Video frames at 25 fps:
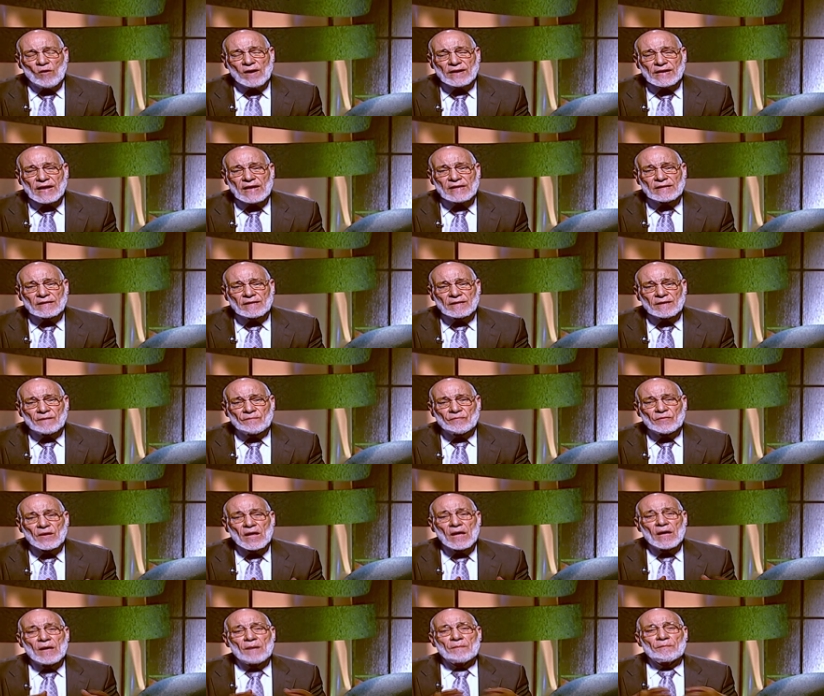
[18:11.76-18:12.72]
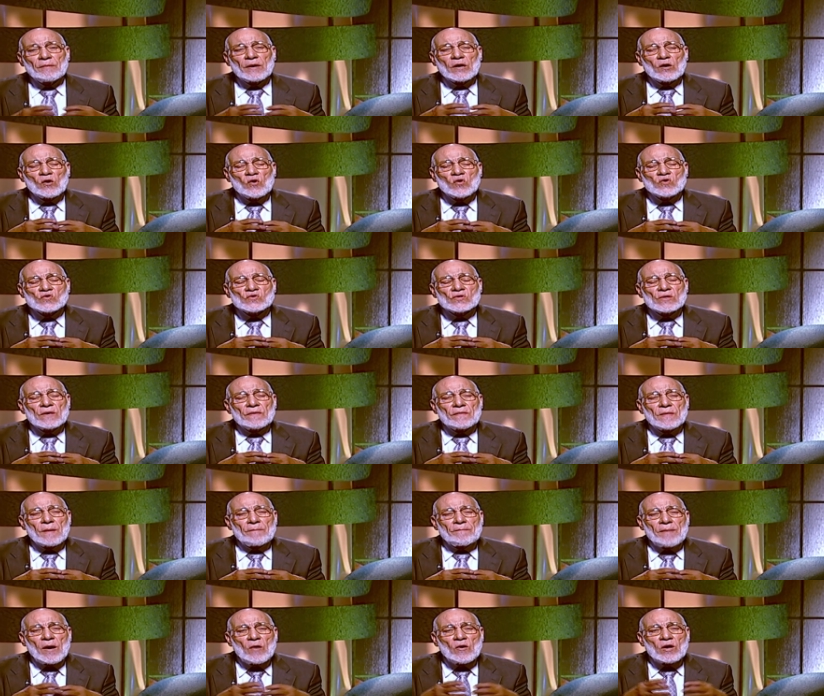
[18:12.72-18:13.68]
an end because
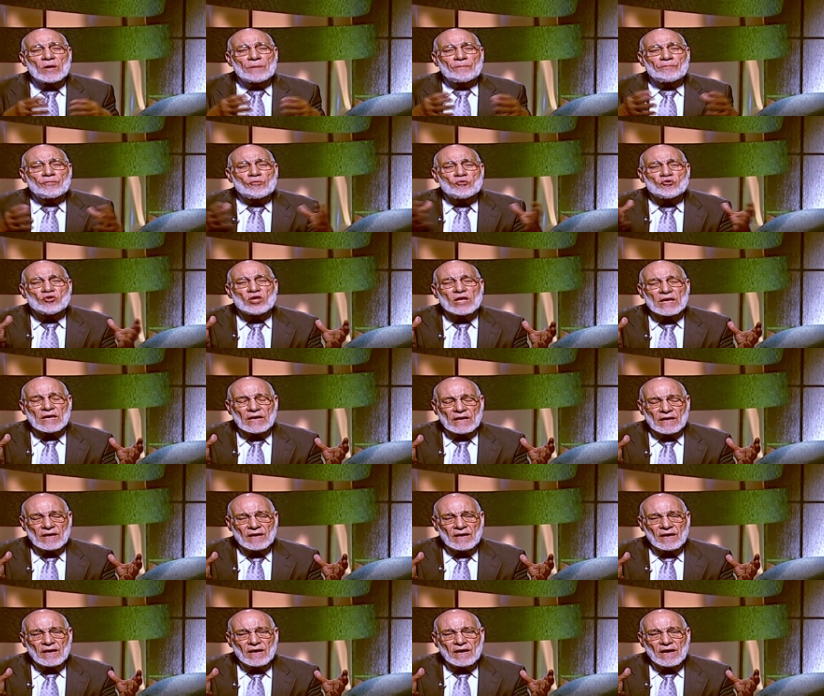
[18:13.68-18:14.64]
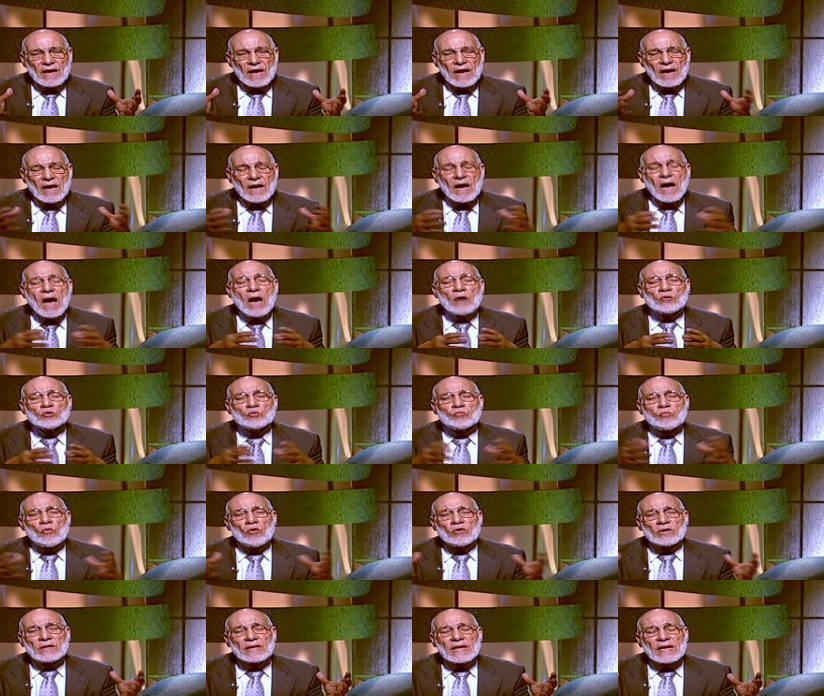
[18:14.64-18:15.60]
the power pushing
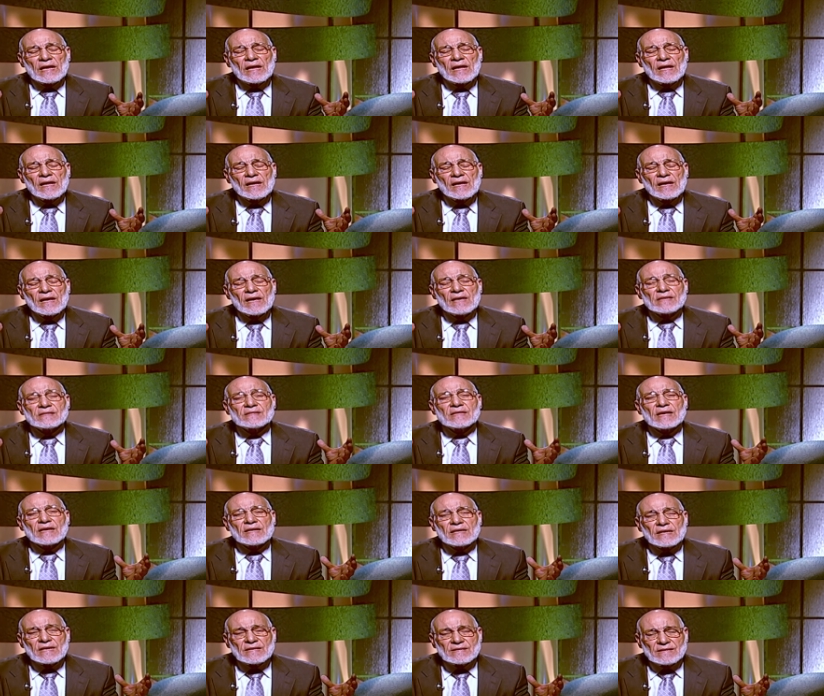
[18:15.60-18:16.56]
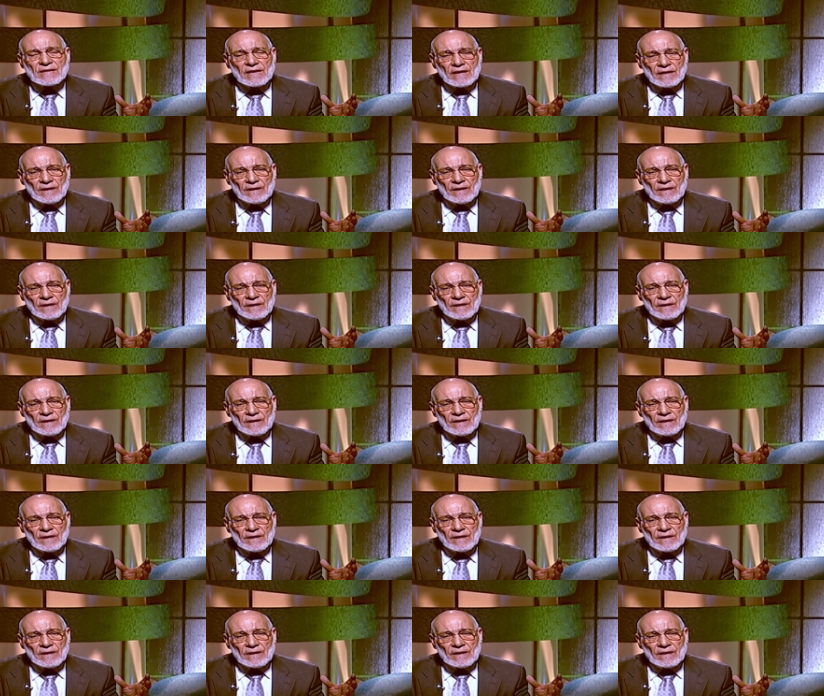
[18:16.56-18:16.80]
outwardly is decreasing.